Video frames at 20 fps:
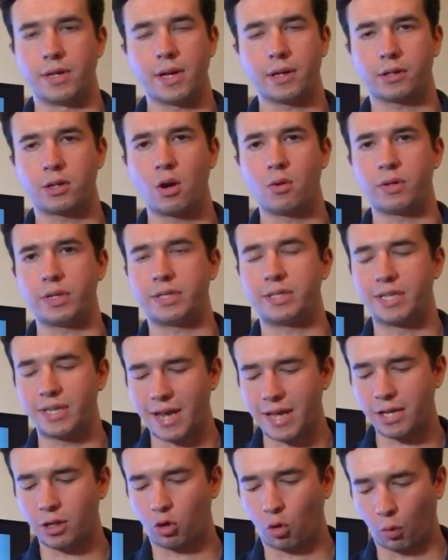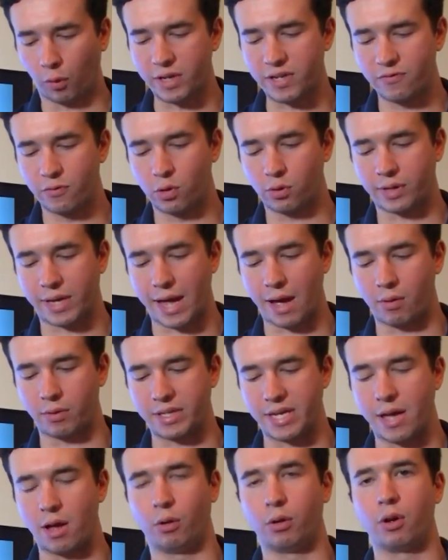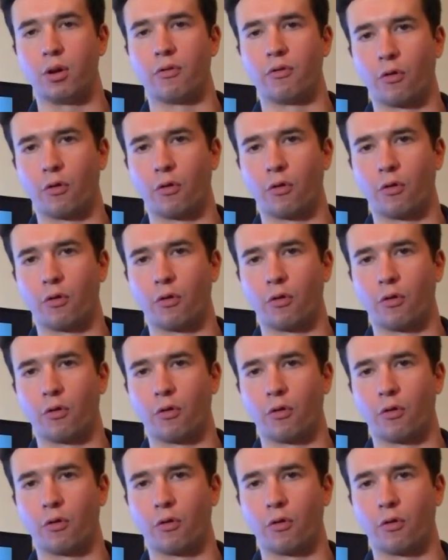Yeah, Cody, today Greenville County held